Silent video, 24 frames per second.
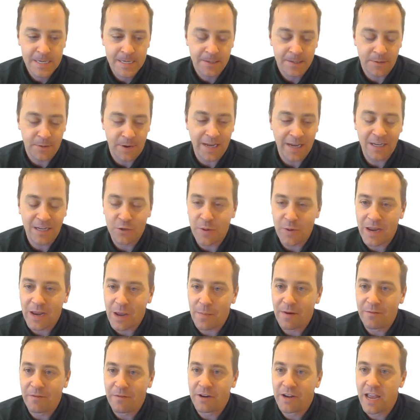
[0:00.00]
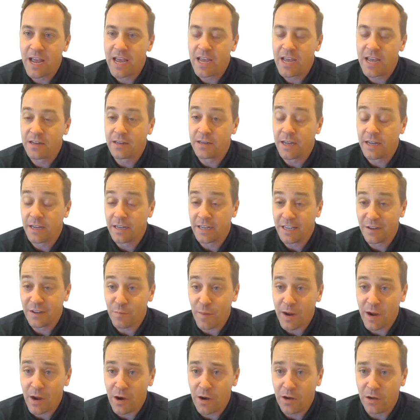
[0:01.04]
So I get to wake up every day and give
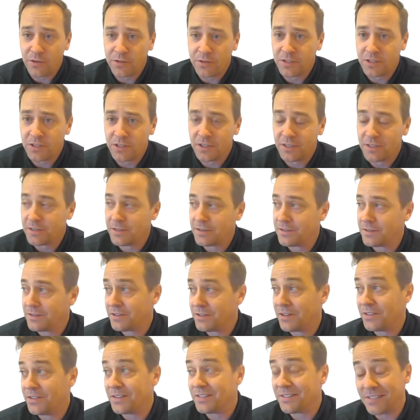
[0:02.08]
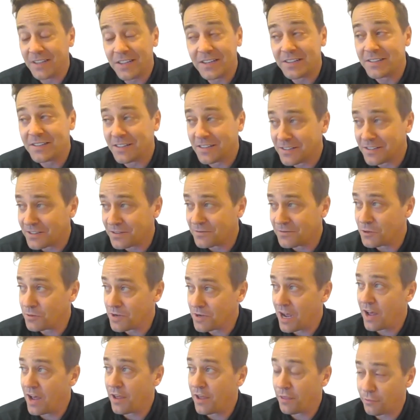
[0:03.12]
my all to the citizens of
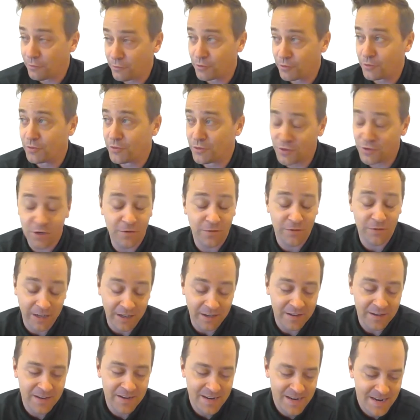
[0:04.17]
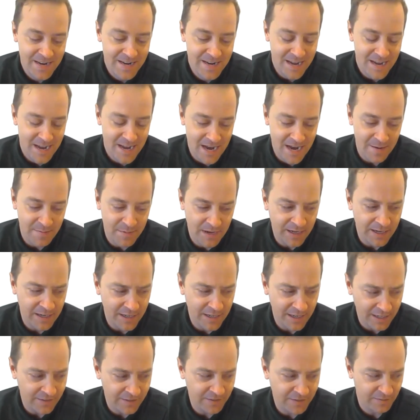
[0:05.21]
Utah through serving. And
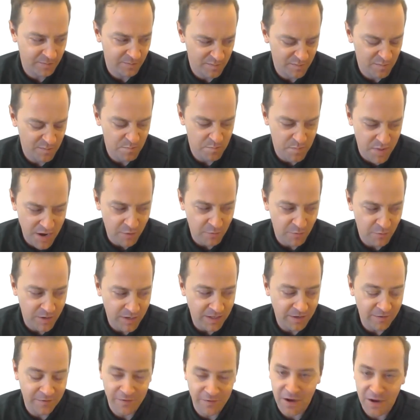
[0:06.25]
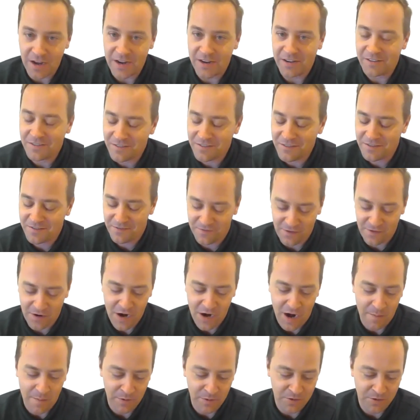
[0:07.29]
it's been a really fun
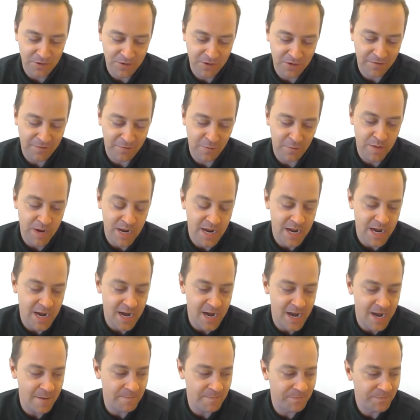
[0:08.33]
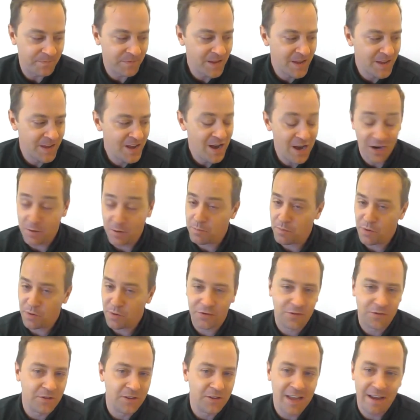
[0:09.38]
opportunity for me. On a
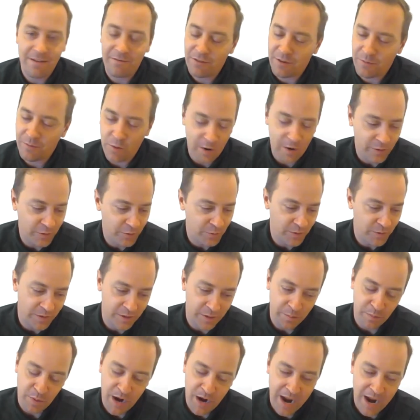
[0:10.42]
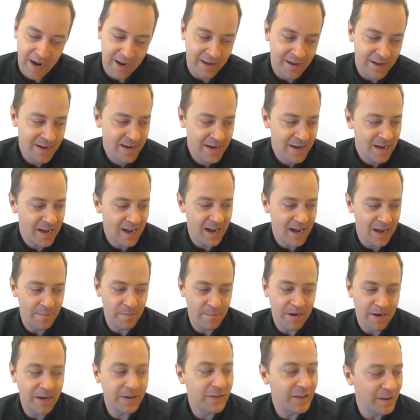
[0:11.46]
personal level, I'm always willing to brag.
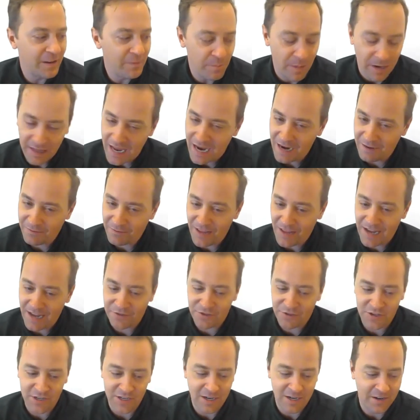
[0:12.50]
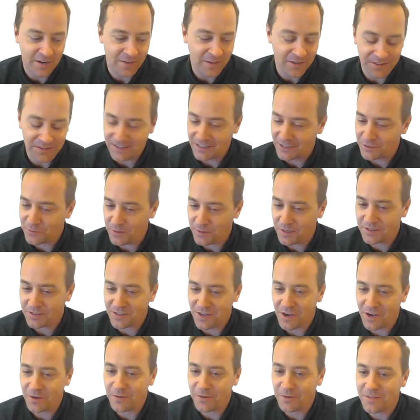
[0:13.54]
Married the love of my life last year, and then 6 weeks
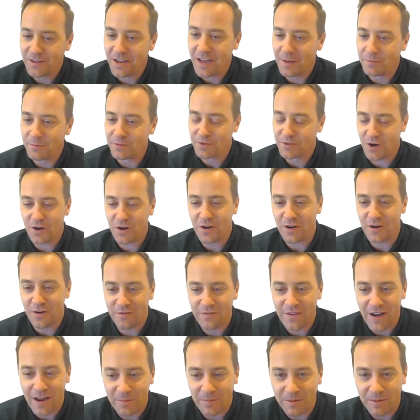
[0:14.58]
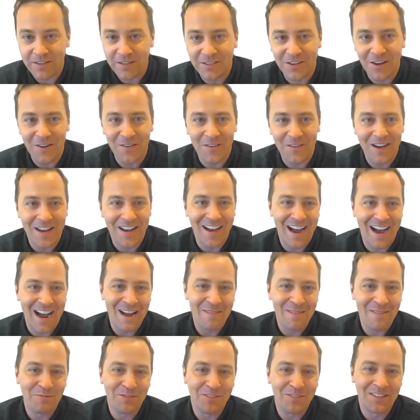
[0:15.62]
ago, started our family. So
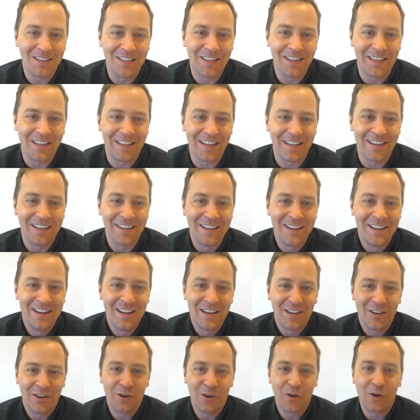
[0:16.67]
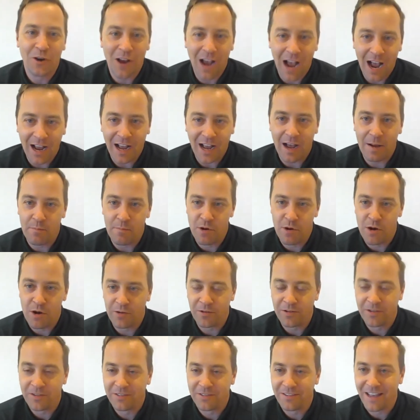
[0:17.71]
I'm still in goo goo gaga
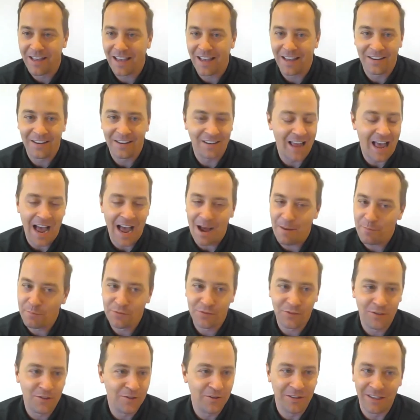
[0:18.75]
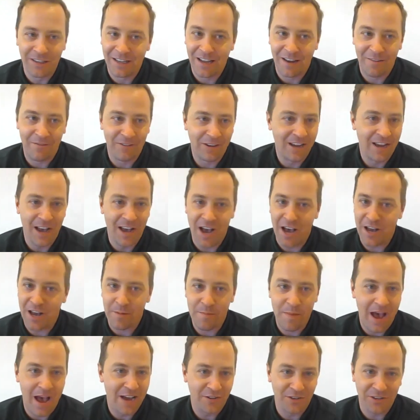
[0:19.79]
mode and absolutely loving it
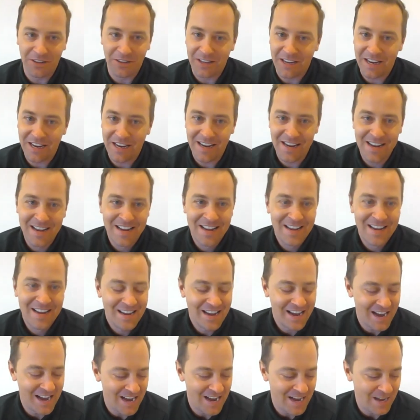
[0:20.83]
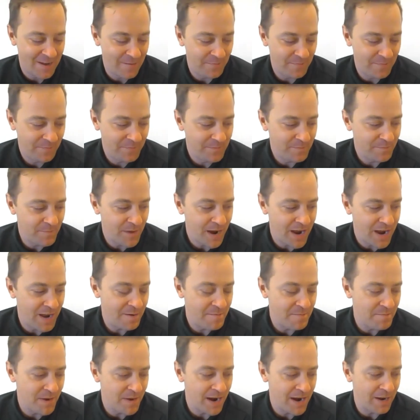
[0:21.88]
unabashedly. My
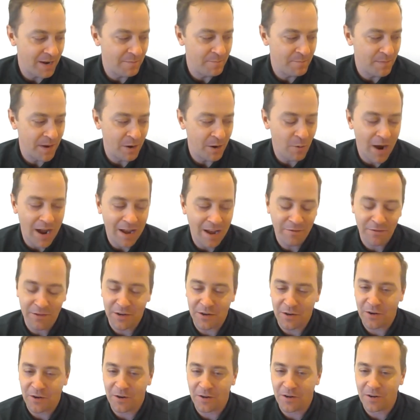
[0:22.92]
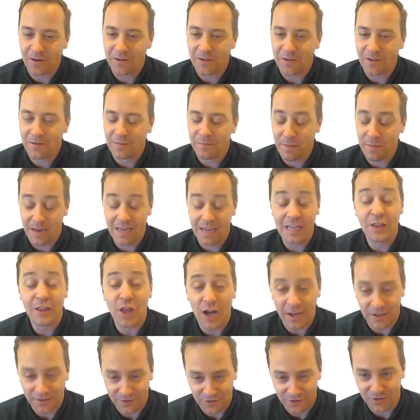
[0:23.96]
wife and my
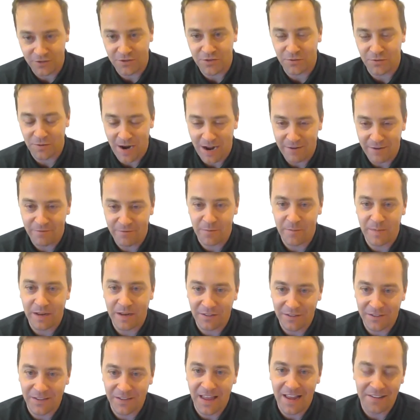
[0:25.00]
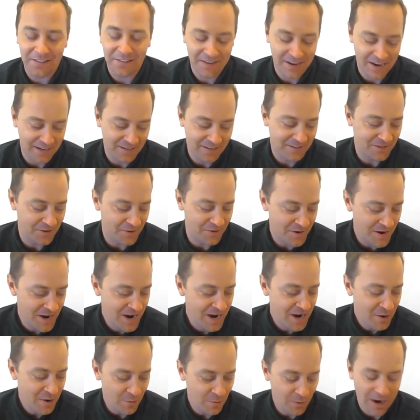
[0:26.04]
in-laws just arrived from England last night. So
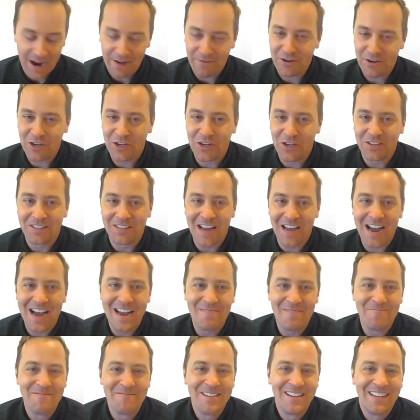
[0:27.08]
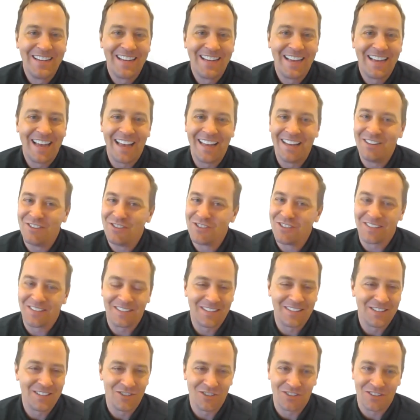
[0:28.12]
we're having a good time and
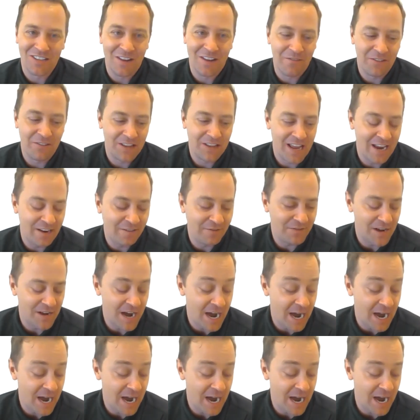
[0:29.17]
just loving life.